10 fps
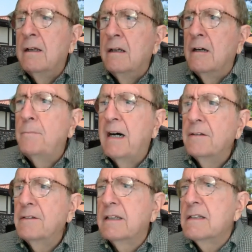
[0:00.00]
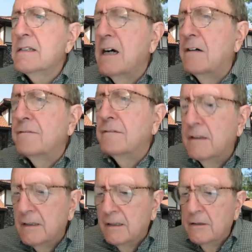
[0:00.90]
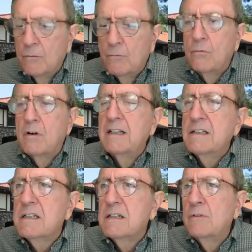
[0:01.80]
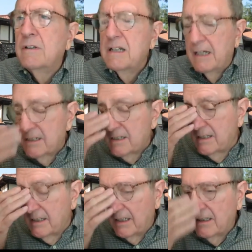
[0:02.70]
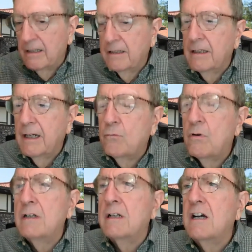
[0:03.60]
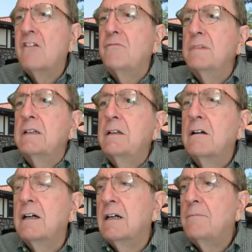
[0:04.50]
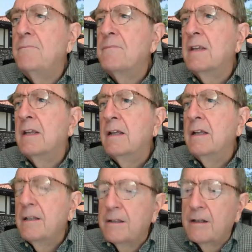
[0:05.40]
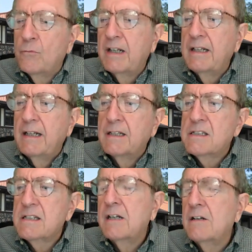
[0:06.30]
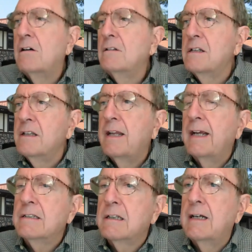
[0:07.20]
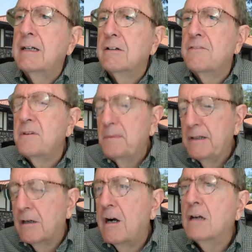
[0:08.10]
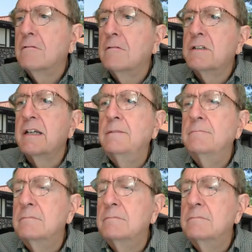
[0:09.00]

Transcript: about this stuff is that they want enough material that when it gets sent on to the next layer of the bureaucracy,